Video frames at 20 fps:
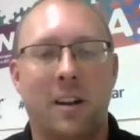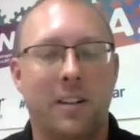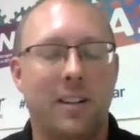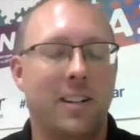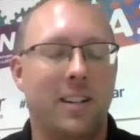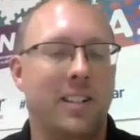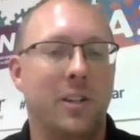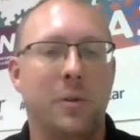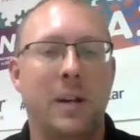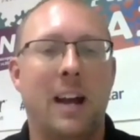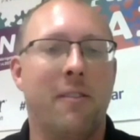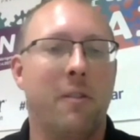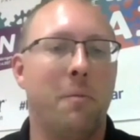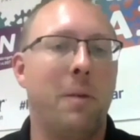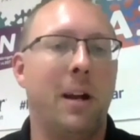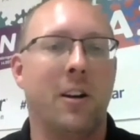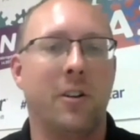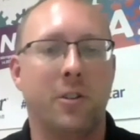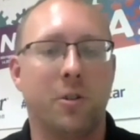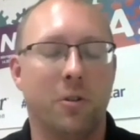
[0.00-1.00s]
until we have a
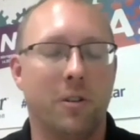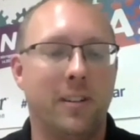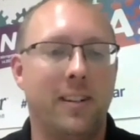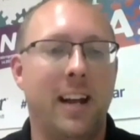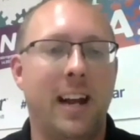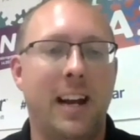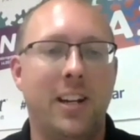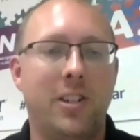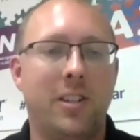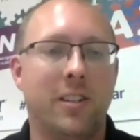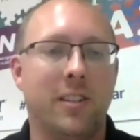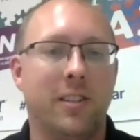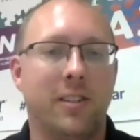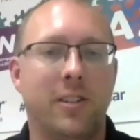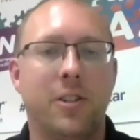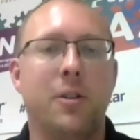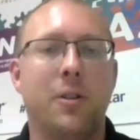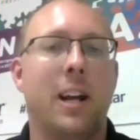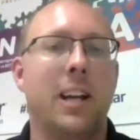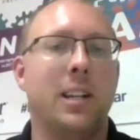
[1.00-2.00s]
parent orientation
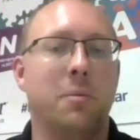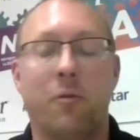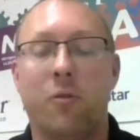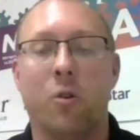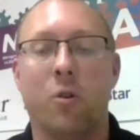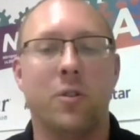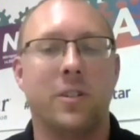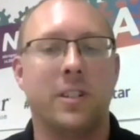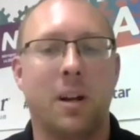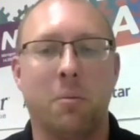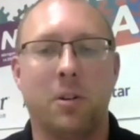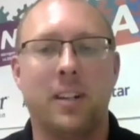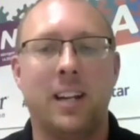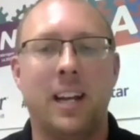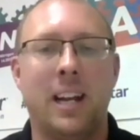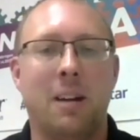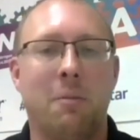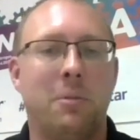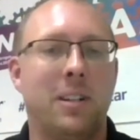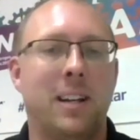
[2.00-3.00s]
2 days before summer
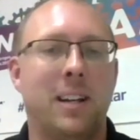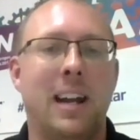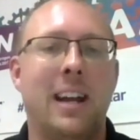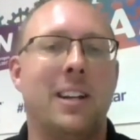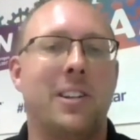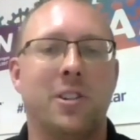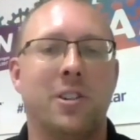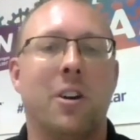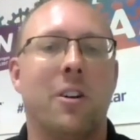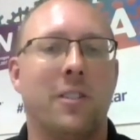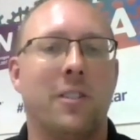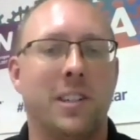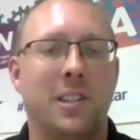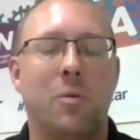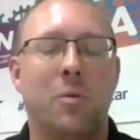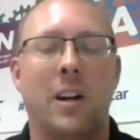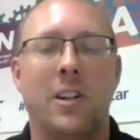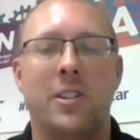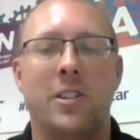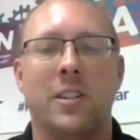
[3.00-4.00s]
camp to answer all these
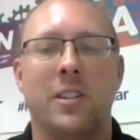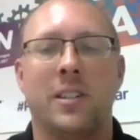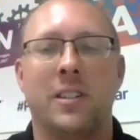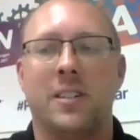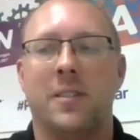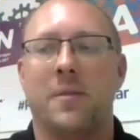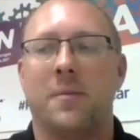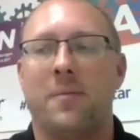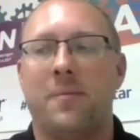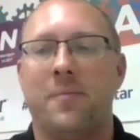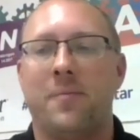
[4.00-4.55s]
questions.